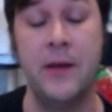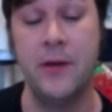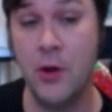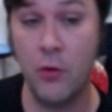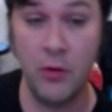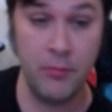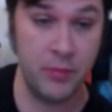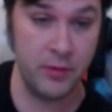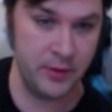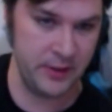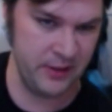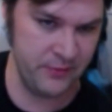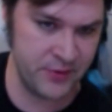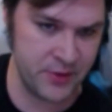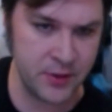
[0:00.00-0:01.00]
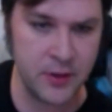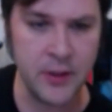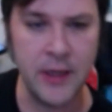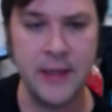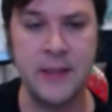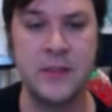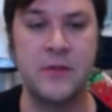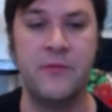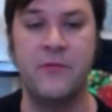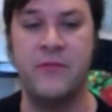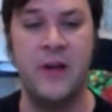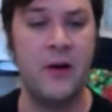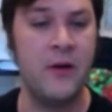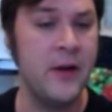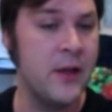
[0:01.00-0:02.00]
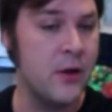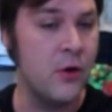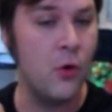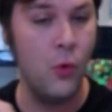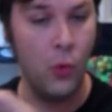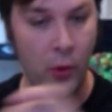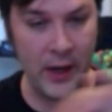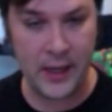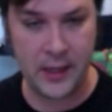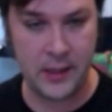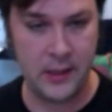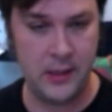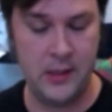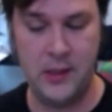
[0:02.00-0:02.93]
No one believes her, and it's a very quick